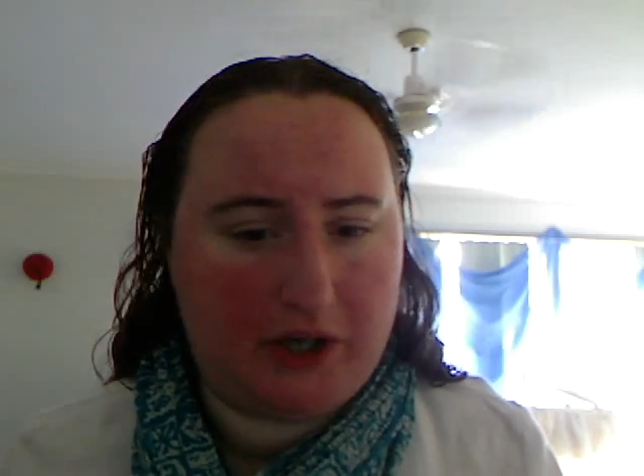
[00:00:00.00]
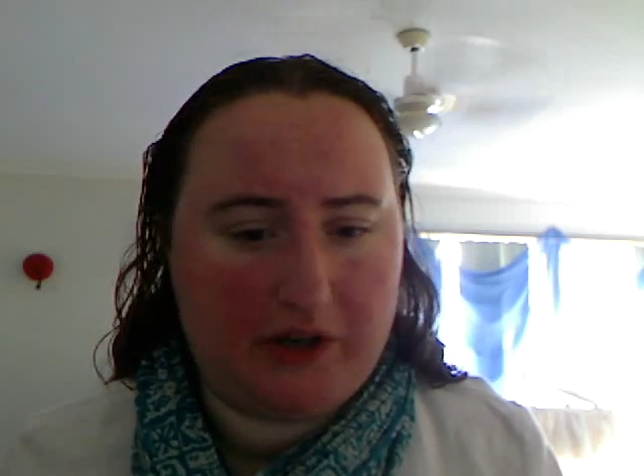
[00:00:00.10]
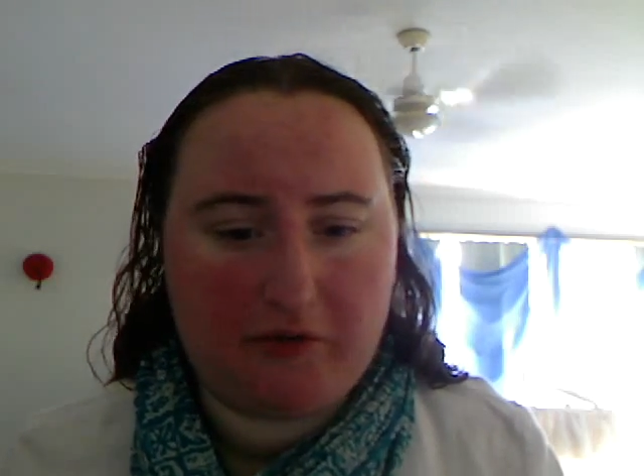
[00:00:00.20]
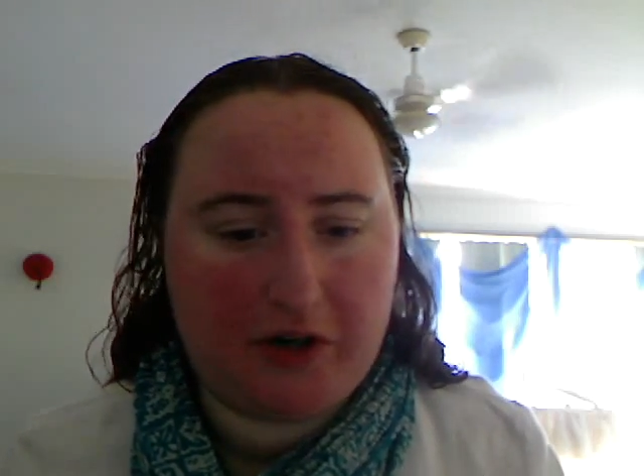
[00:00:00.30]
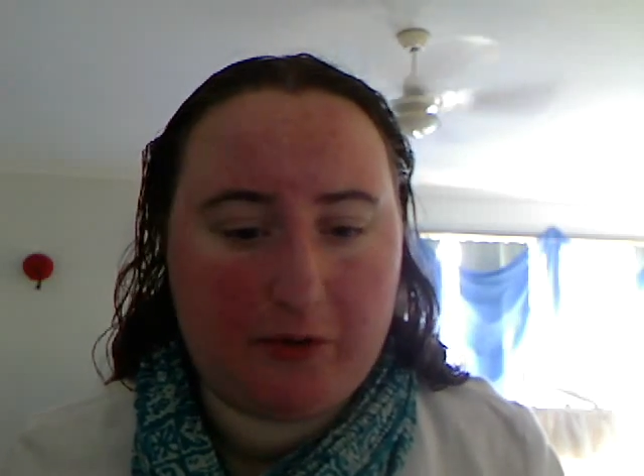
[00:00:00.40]

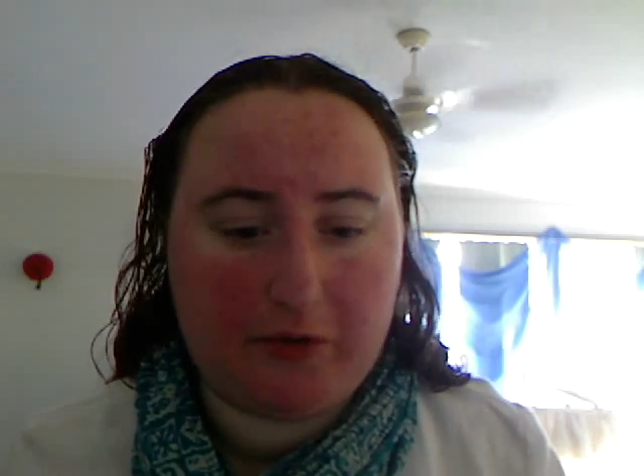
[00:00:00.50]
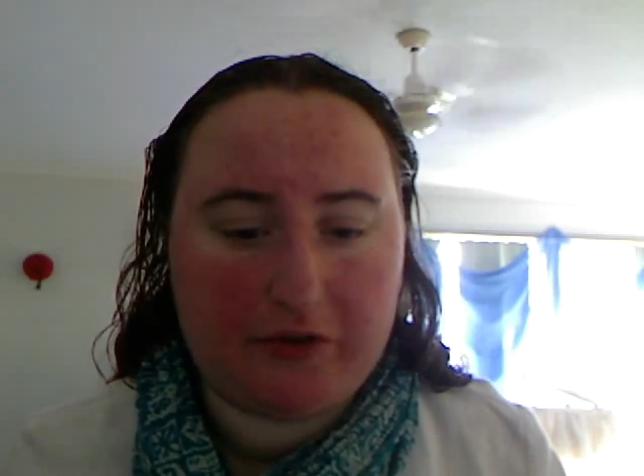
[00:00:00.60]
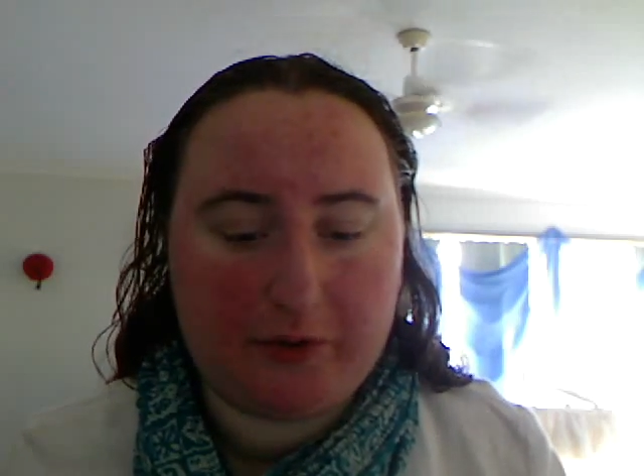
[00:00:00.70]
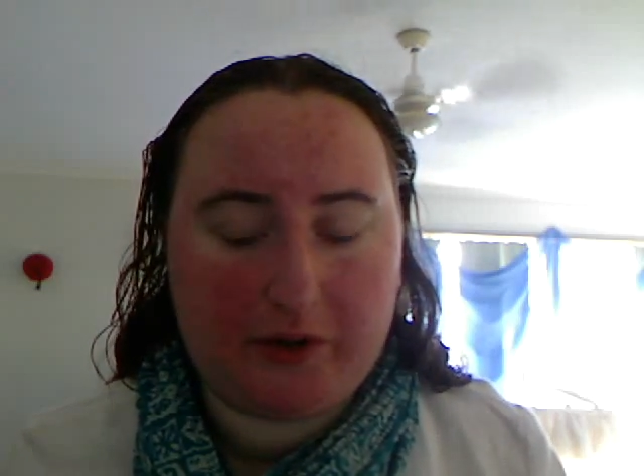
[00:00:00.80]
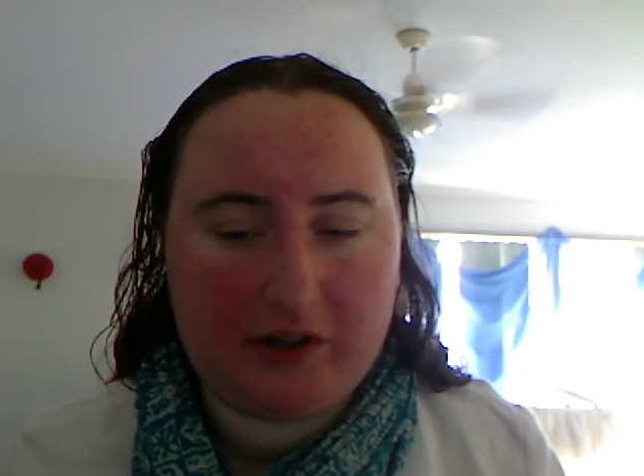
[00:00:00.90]
whenever I
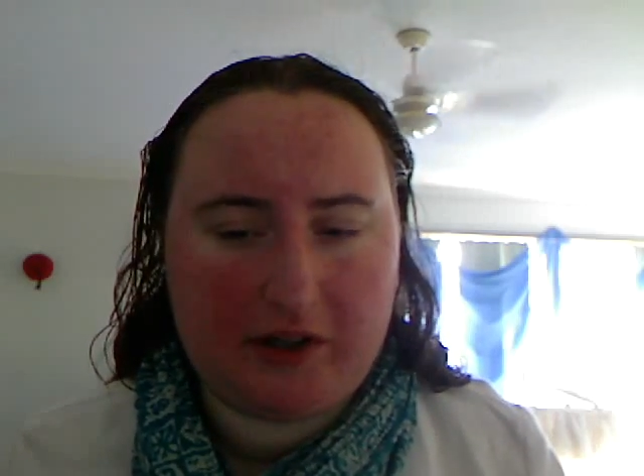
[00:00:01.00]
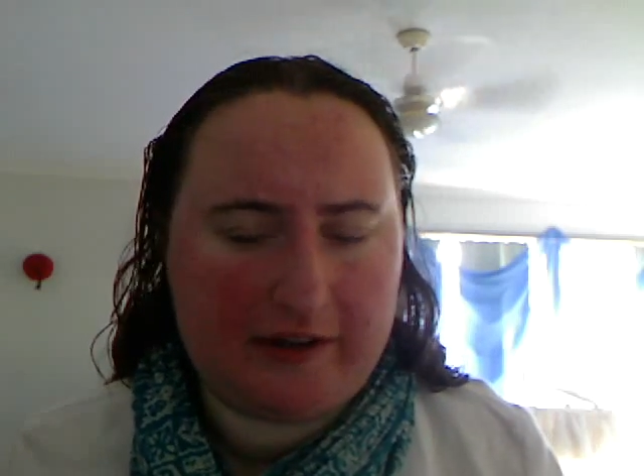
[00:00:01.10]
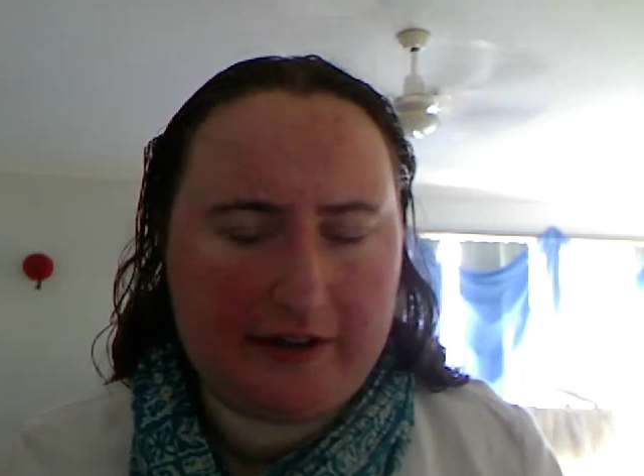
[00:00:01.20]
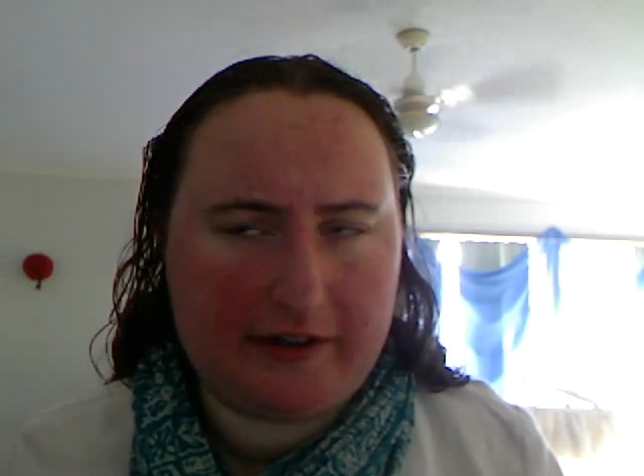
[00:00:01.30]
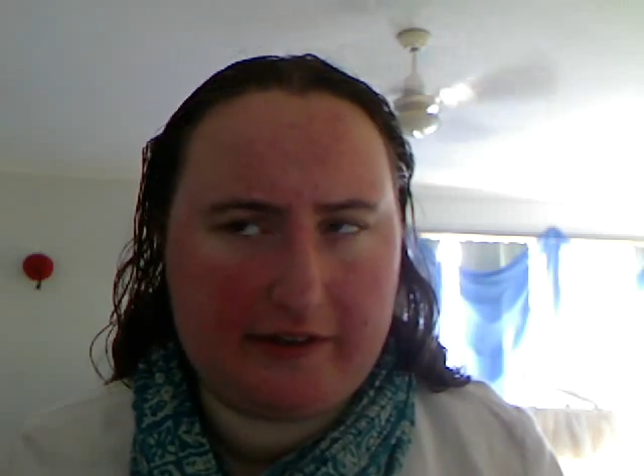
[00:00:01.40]
was doing
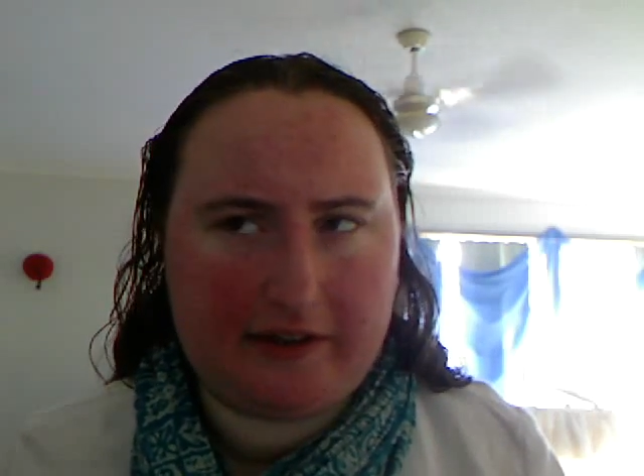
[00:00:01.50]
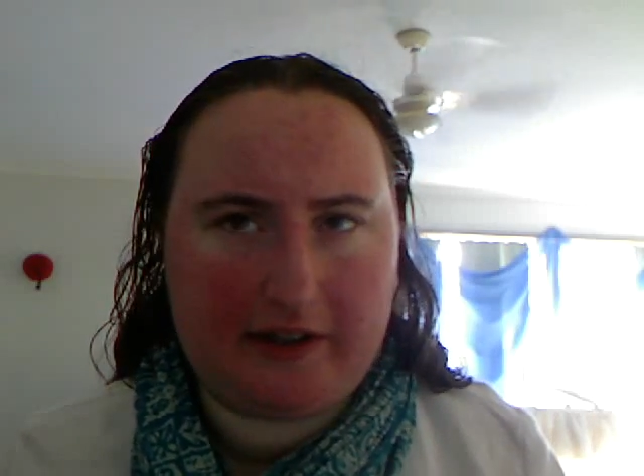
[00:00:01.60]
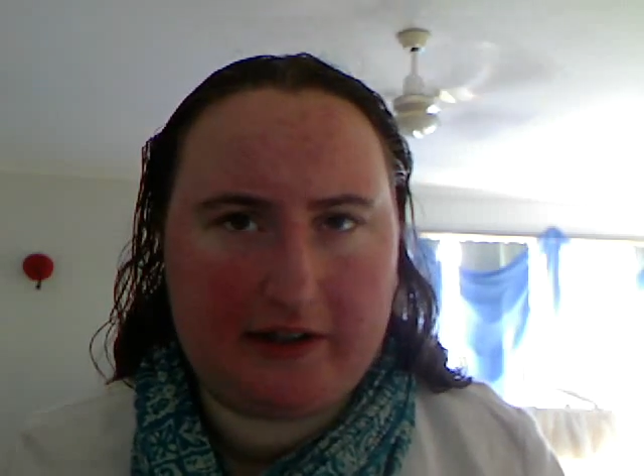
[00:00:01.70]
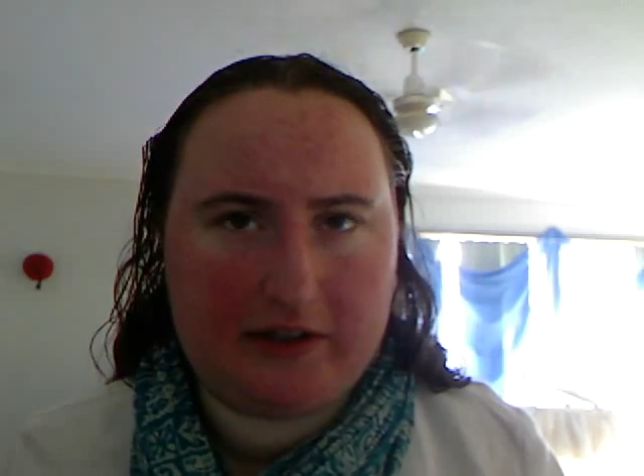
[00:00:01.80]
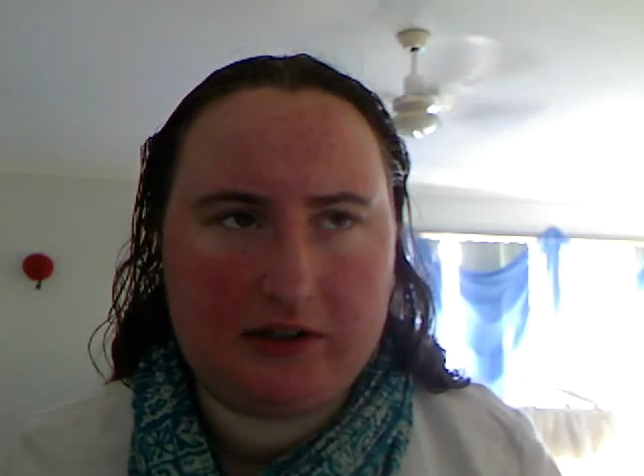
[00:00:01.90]
it. I think
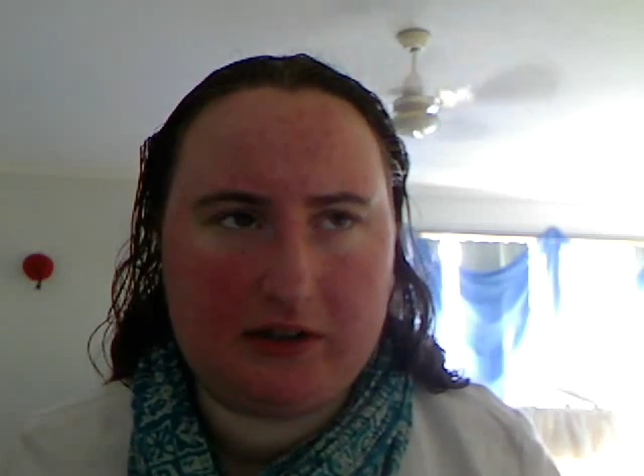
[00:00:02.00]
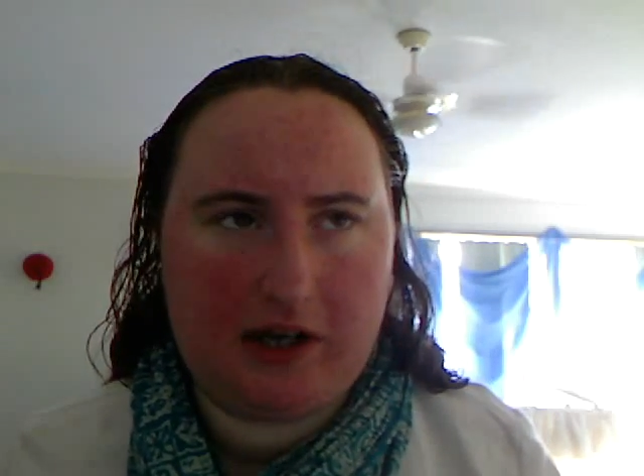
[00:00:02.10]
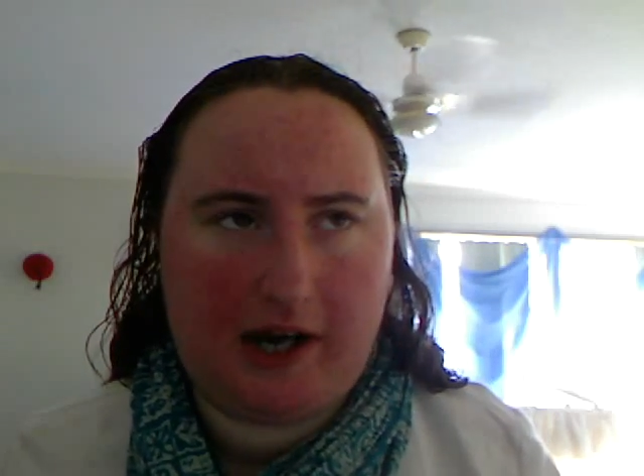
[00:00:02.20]
it's like